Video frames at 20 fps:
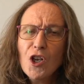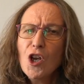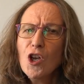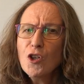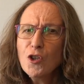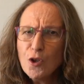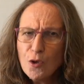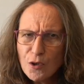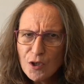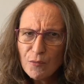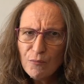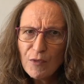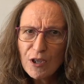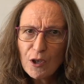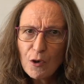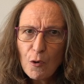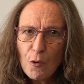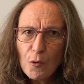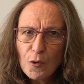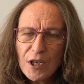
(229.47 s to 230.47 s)
do some
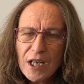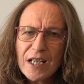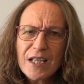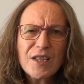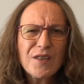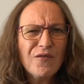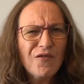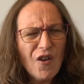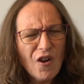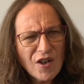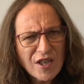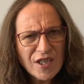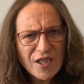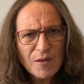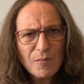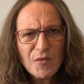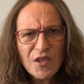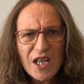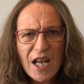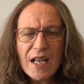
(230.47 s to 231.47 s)
recordings, find some
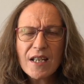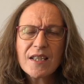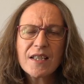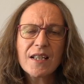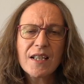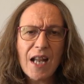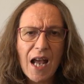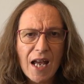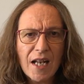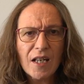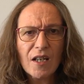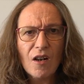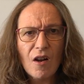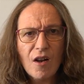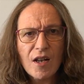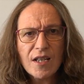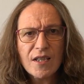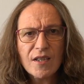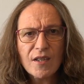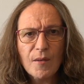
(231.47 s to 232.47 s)
texts and
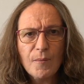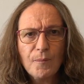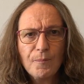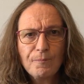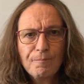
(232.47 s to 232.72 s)
analyse them.